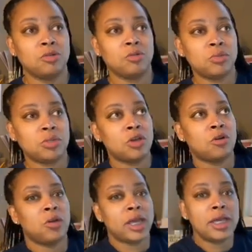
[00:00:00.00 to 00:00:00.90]

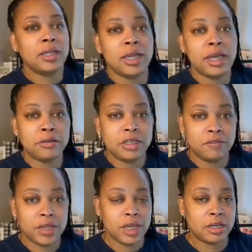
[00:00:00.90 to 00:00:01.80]
So in Kiara's
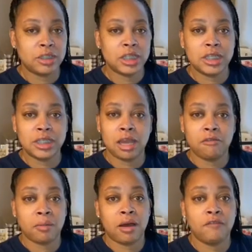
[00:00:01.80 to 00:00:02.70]
video, she just gave
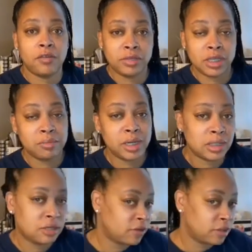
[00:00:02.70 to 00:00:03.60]
about 15 minutes
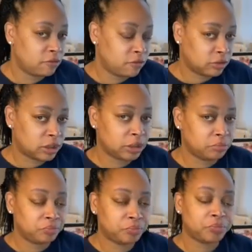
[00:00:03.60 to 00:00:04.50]
of her devotion.
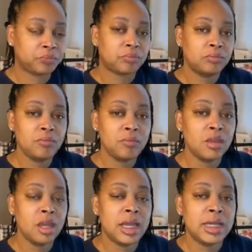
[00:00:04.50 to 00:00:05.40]

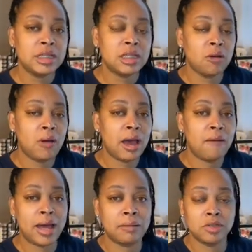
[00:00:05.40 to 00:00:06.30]
And so how
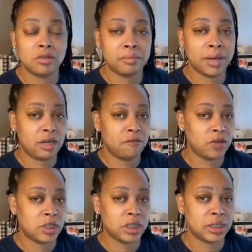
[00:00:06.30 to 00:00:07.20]
I'm doing my
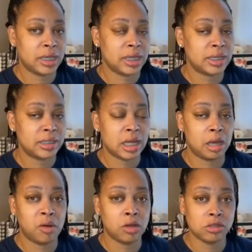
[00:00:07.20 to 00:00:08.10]
devotion is
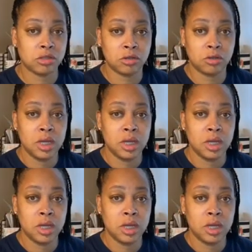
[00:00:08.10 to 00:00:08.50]
I'm also